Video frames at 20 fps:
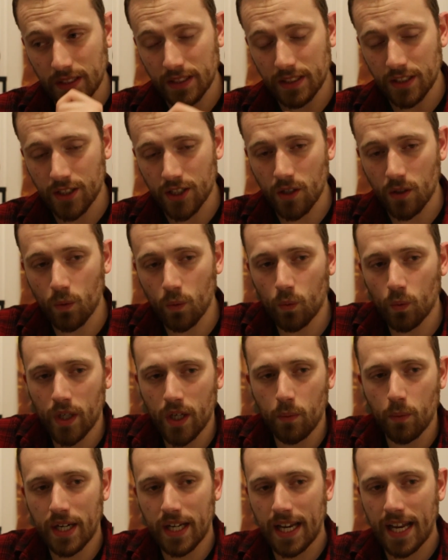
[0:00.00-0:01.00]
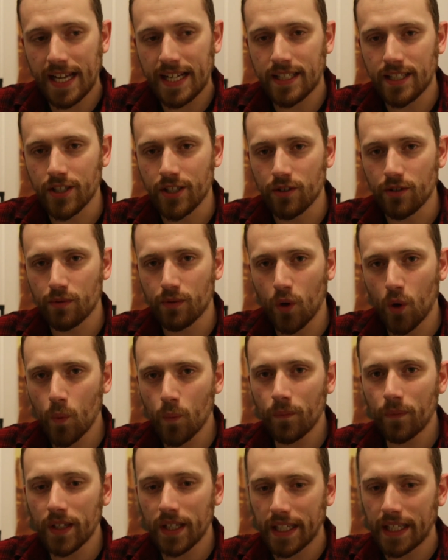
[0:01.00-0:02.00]
So what I would like to do,
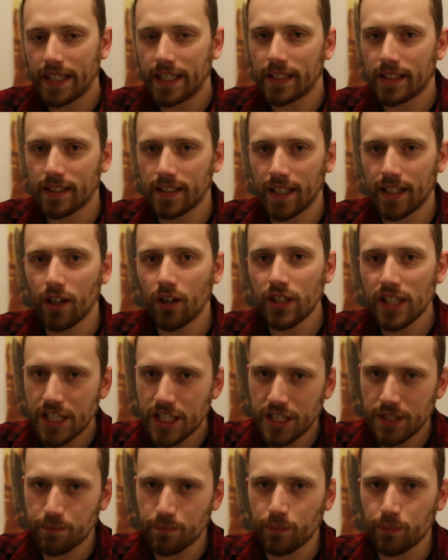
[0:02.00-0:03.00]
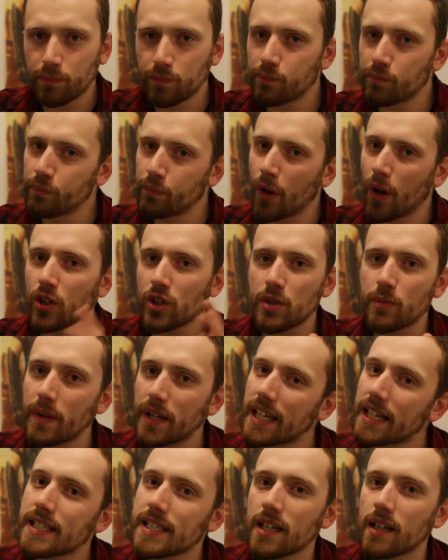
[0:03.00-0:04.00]
hopefully, I know there's a
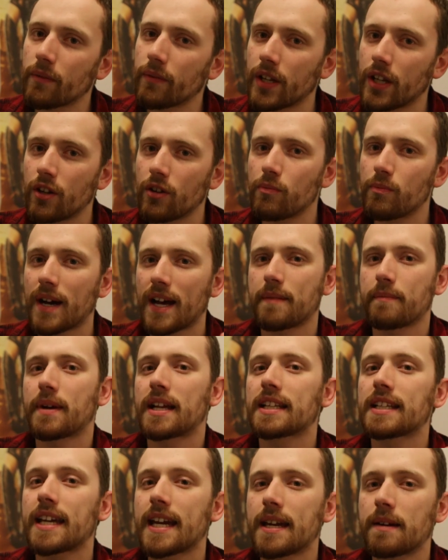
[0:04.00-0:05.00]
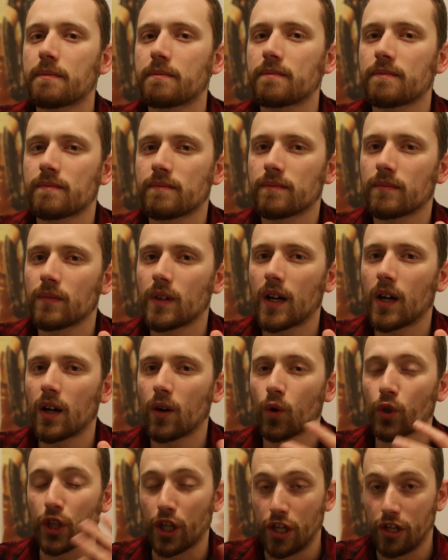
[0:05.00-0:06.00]
possibility of a new Batman game,
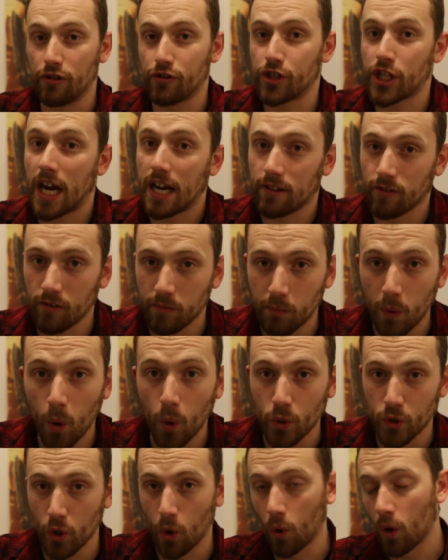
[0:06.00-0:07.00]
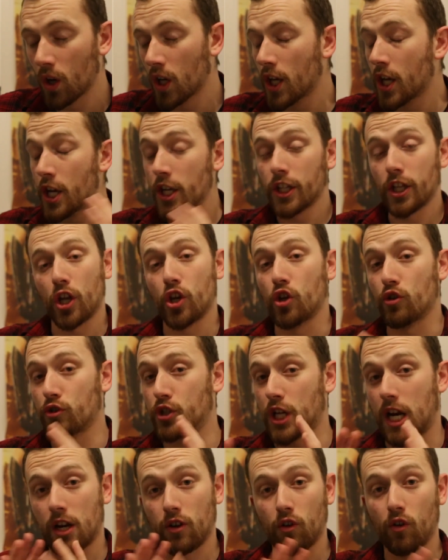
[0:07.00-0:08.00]
or the new Shadow of Mordor. The new
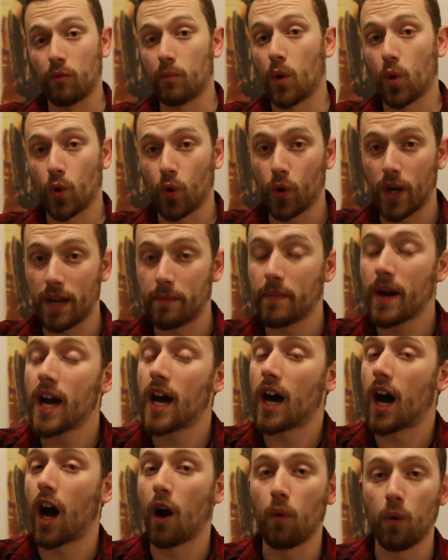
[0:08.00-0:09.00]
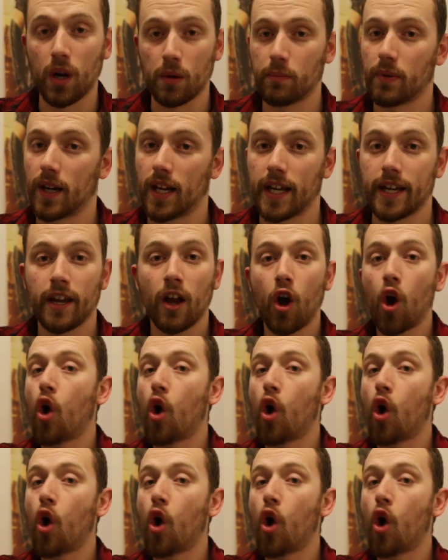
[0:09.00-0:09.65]
Shadow of Mordor game I want to play